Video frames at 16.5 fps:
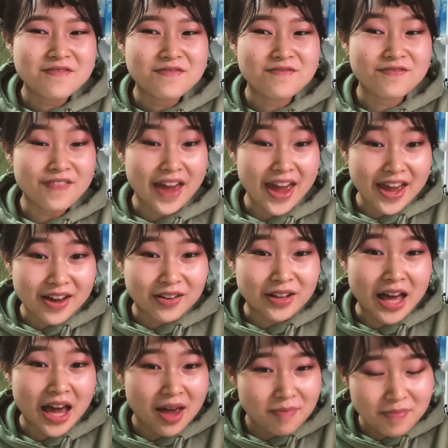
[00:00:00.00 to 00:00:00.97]

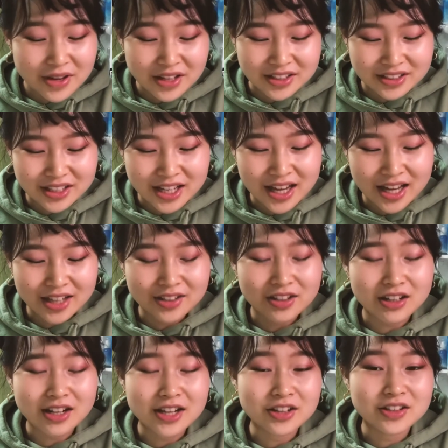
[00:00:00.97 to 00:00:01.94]
epically and
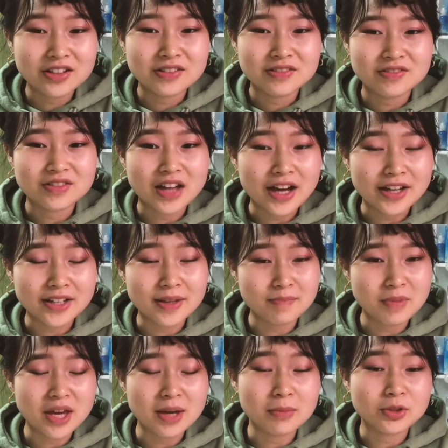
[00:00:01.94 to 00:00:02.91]
like not
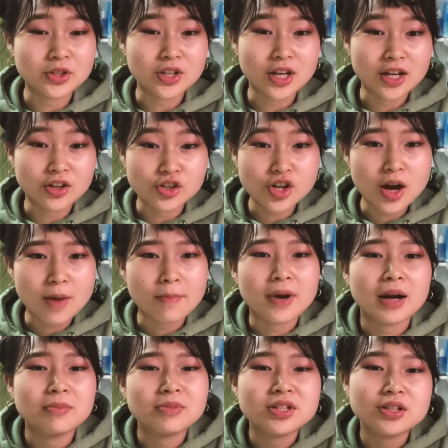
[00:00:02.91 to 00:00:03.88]
be able to get a job, but
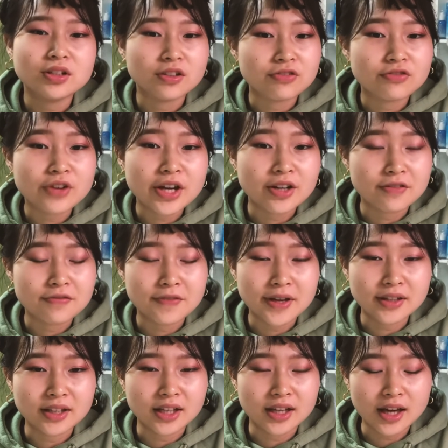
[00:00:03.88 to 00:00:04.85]
I'm still afraid of
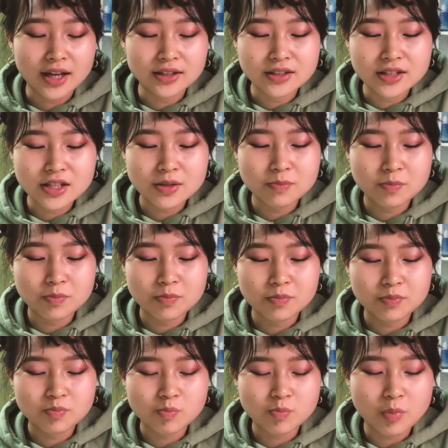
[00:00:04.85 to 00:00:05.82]
failing. And this
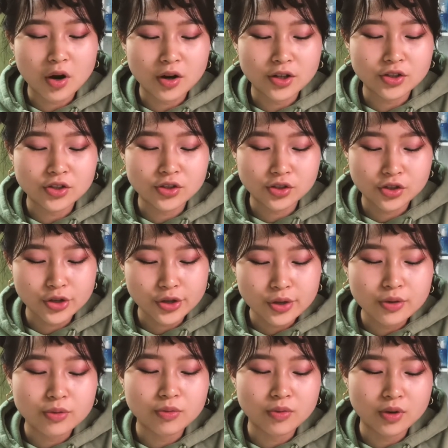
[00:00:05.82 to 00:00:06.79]
part
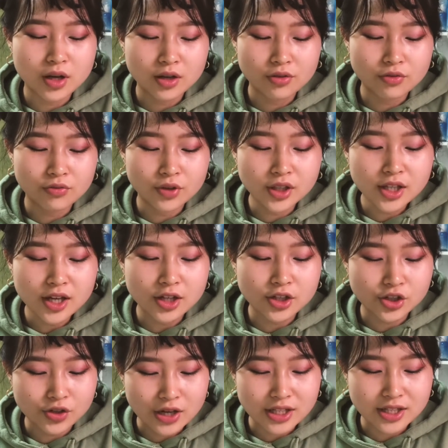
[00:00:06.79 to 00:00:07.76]
two really
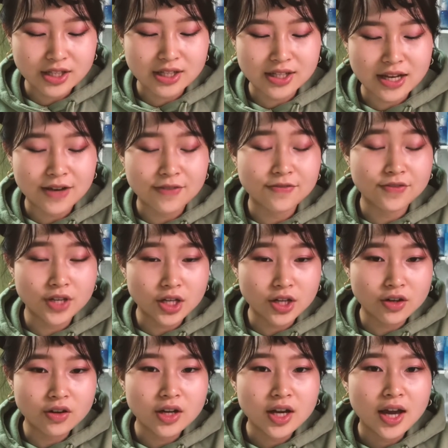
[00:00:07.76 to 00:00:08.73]
addresses that
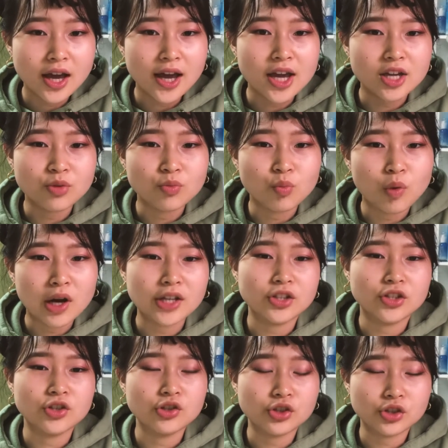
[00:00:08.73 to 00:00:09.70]
fear and what
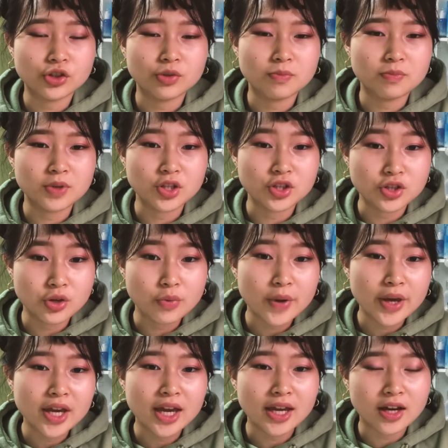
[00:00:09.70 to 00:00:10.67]
you should be
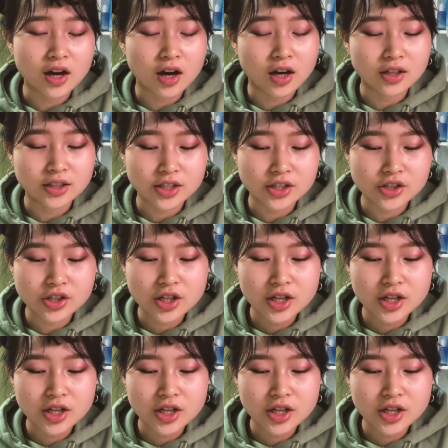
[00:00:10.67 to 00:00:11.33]
doing in college.